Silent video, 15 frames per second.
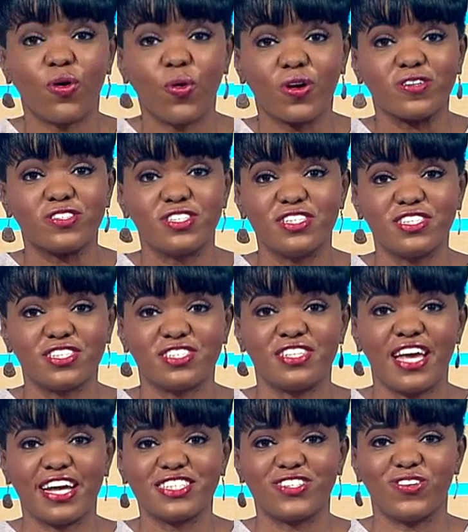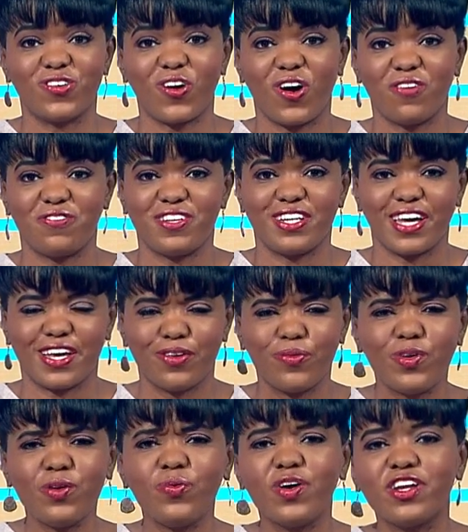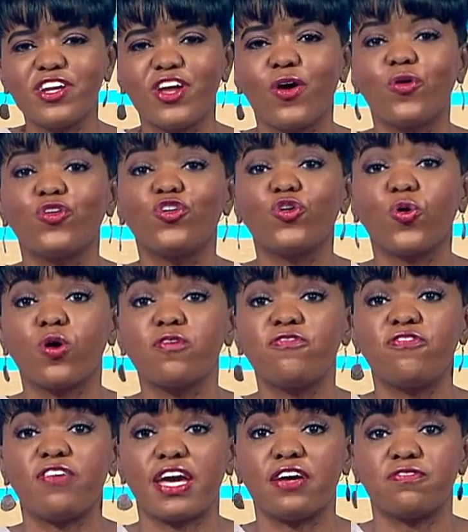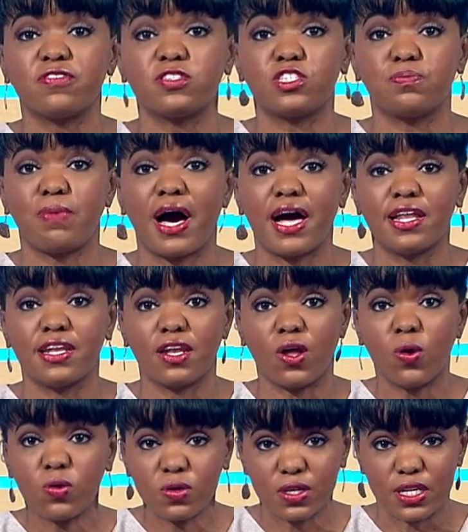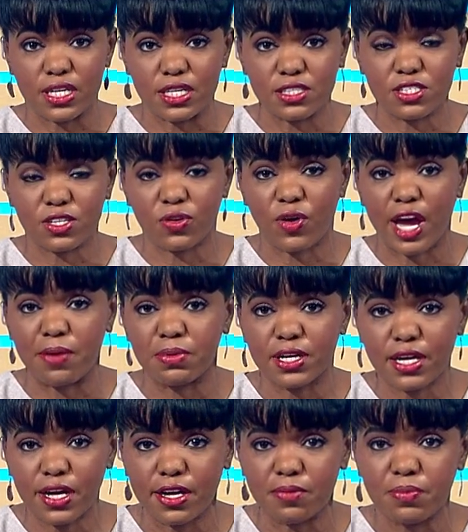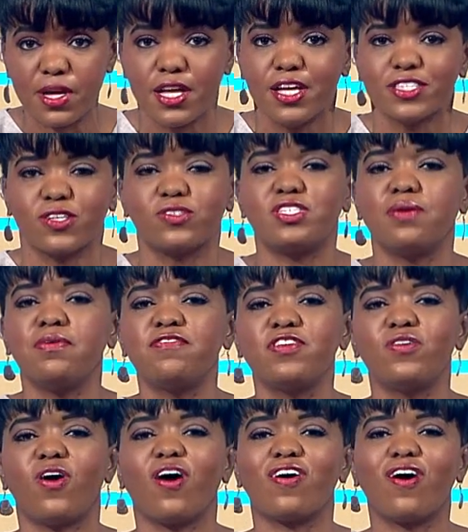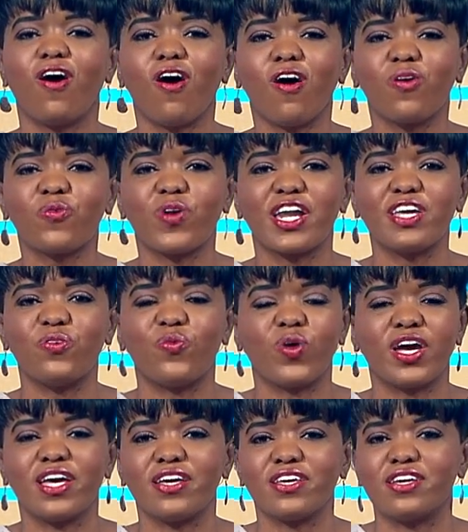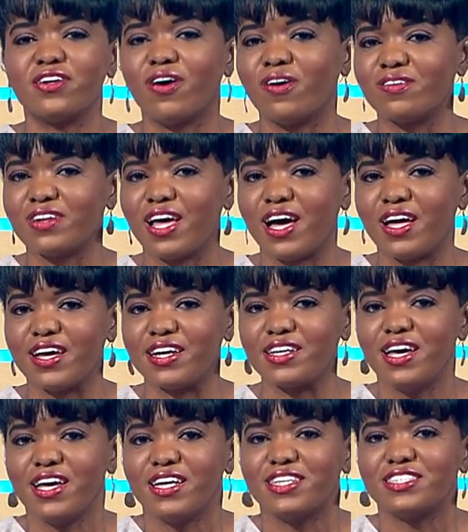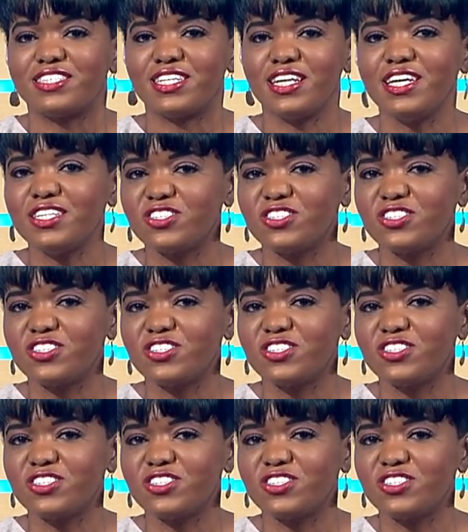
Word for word: course, since it's National Coffee Day, we want to know your favorite spot locally to grab a cup. So some of you are already weighing in online. Jeannie